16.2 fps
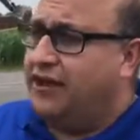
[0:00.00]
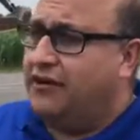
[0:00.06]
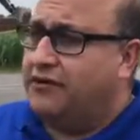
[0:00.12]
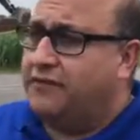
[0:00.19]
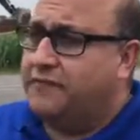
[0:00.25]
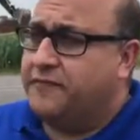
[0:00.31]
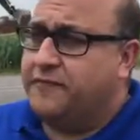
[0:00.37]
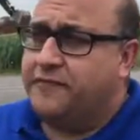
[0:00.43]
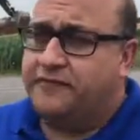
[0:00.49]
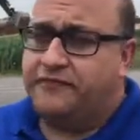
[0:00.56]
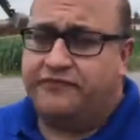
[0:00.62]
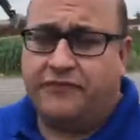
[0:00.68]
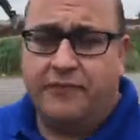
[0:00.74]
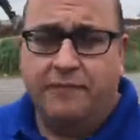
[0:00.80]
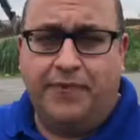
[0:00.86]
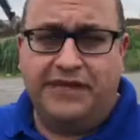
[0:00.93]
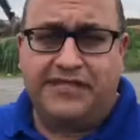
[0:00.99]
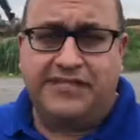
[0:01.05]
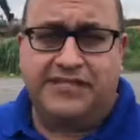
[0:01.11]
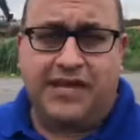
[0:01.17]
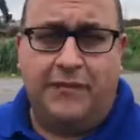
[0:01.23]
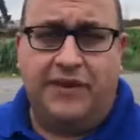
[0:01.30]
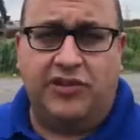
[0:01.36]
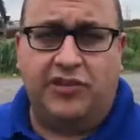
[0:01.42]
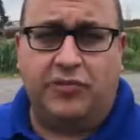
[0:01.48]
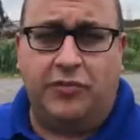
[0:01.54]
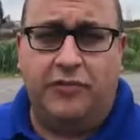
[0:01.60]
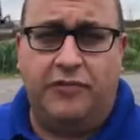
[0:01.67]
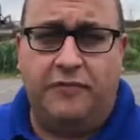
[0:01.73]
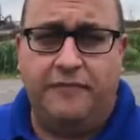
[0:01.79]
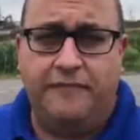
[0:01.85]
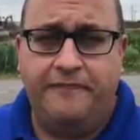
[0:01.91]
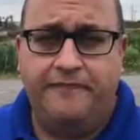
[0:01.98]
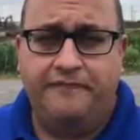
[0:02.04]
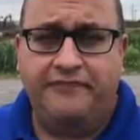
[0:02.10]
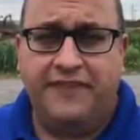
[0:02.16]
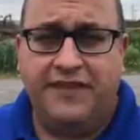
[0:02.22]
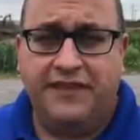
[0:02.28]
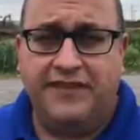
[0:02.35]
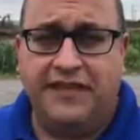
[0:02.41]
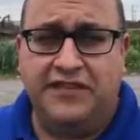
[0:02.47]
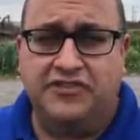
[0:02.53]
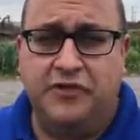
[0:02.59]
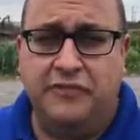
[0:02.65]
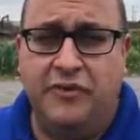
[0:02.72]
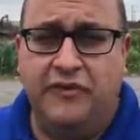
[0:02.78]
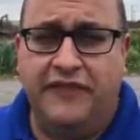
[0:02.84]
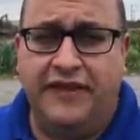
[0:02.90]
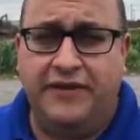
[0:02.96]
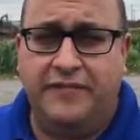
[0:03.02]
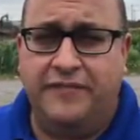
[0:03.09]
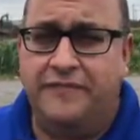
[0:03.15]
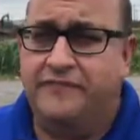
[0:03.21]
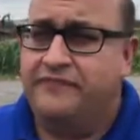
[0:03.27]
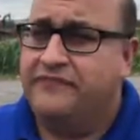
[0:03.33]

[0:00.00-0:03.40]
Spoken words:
there. Buses coming through, things are moving.